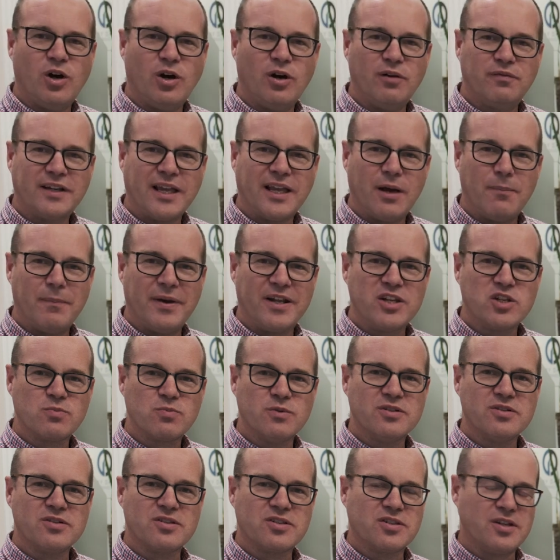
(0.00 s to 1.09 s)
of Account
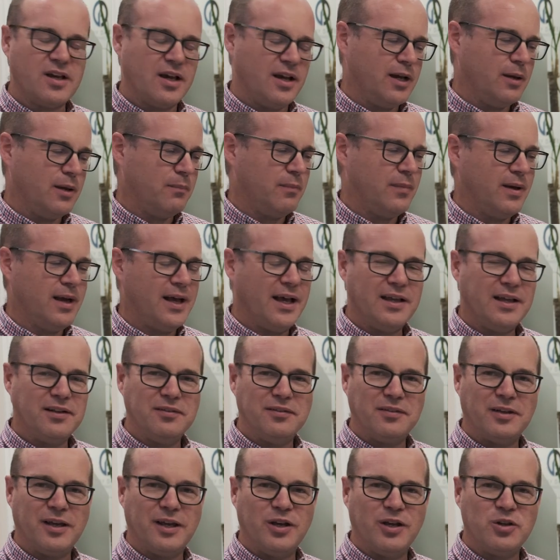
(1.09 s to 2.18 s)
Management
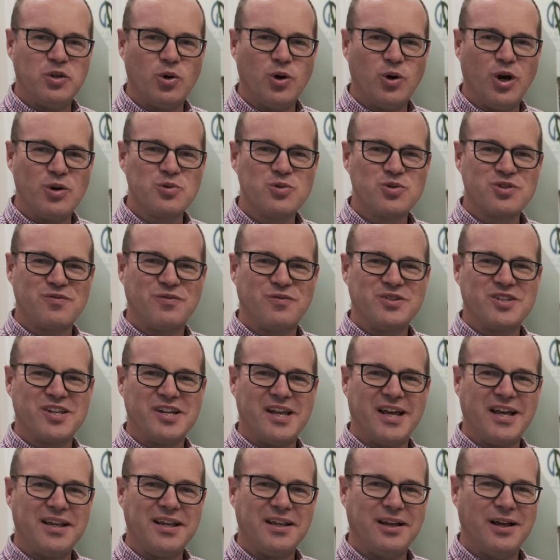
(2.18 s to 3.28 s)
and your host for
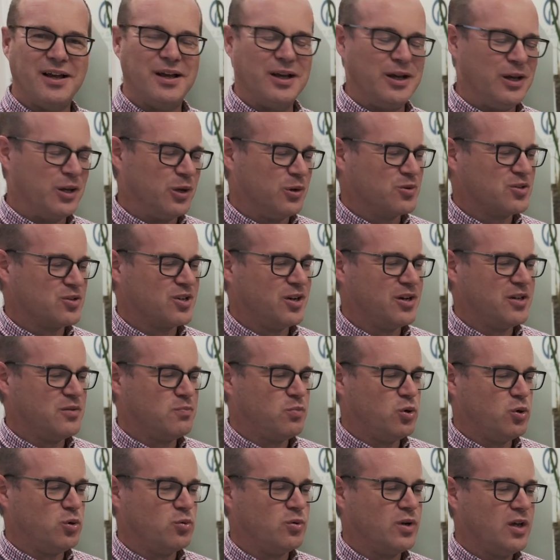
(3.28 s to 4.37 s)
today, alongside
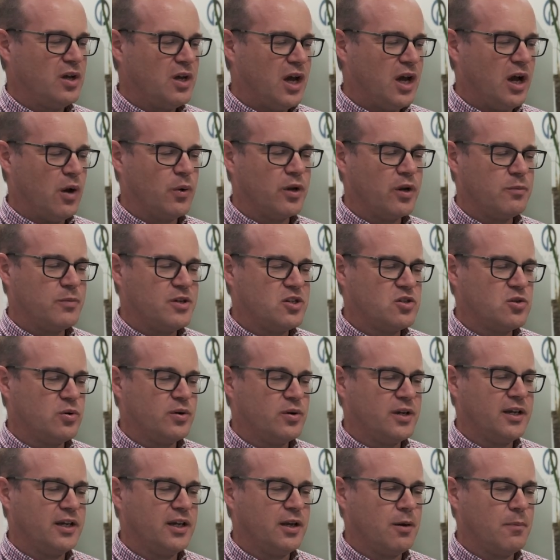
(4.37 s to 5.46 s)
Paul. We're going to be
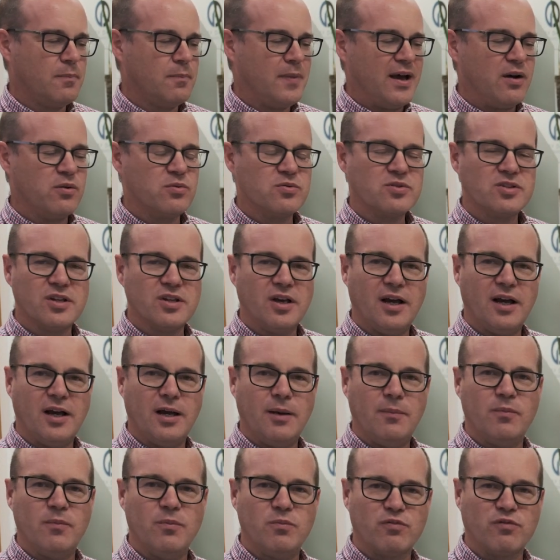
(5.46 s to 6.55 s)
talking about
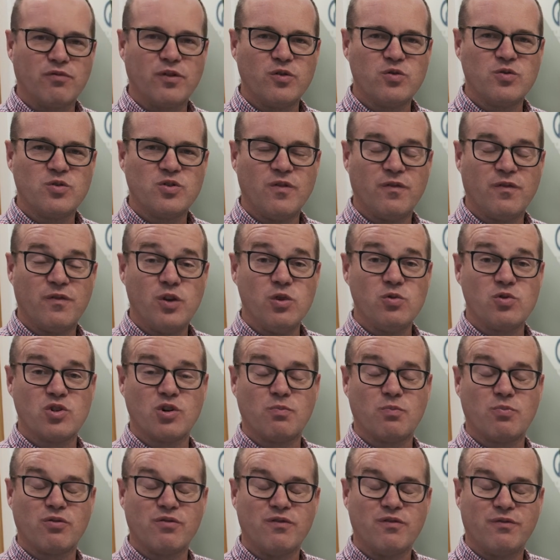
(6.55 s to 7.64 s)

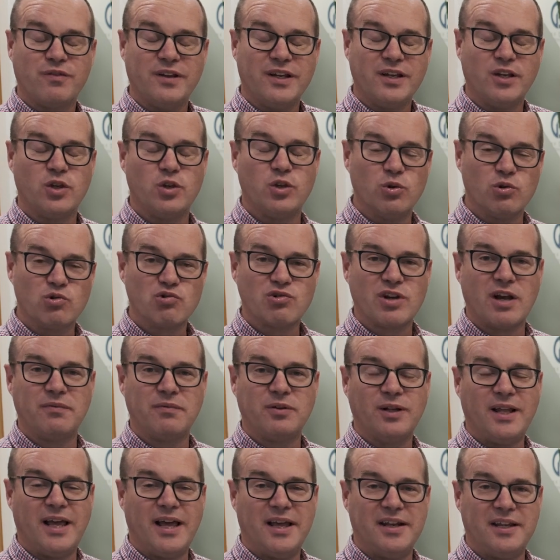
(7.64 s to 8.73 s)
future-proofing your
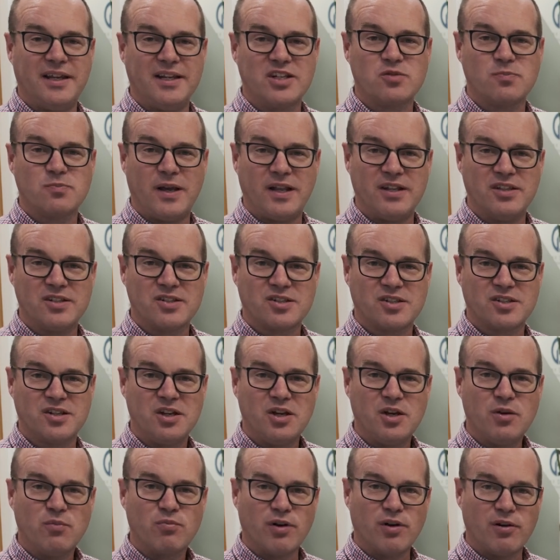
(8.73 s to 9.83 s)
travel and expense
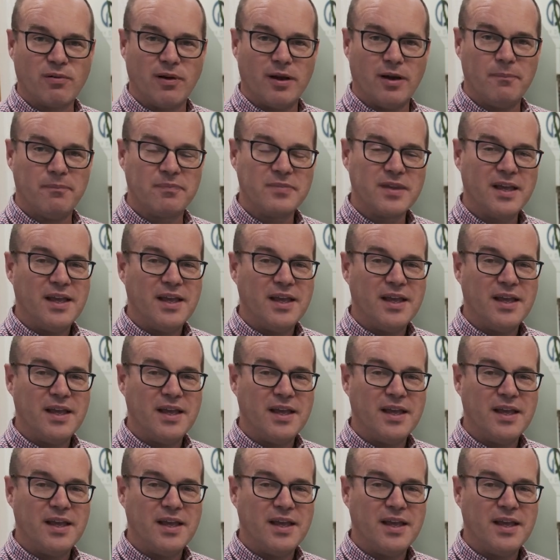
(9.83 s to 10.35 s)
program.